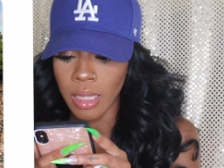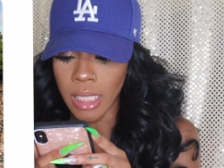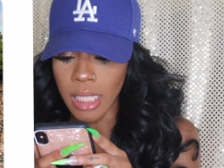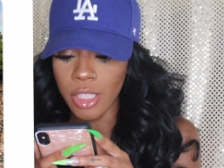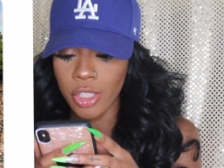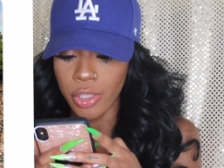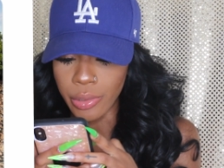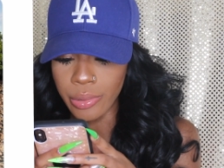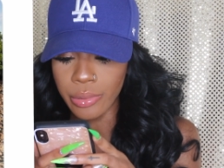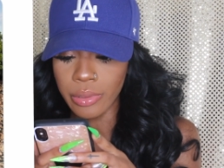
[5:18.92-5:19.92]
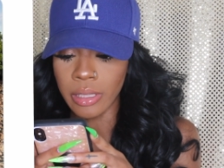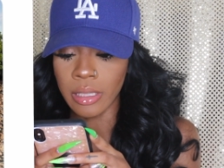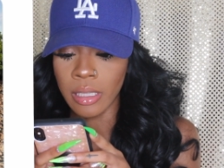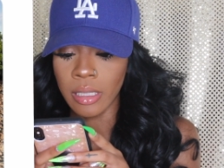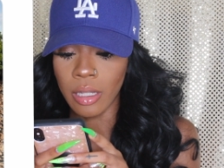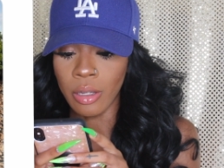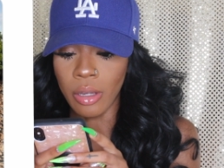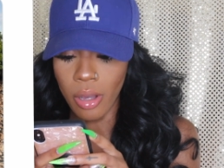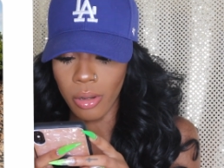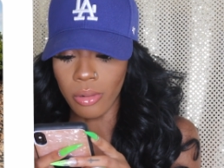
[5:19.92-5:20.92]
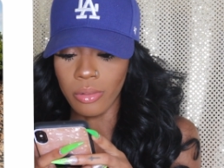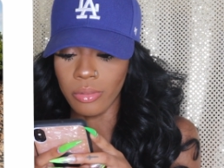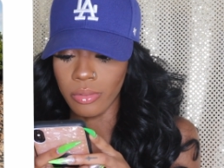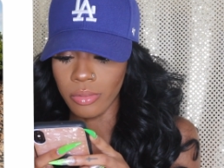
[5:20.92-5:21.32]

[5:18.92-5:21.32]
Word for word: these shoes go